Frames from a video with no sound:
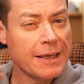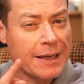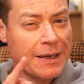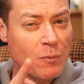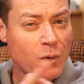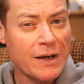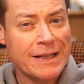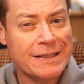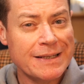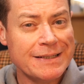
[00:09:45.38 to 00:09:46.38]
And why
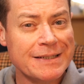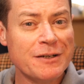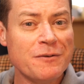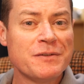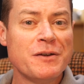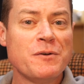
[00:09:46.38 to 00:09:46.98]
do they dissolve so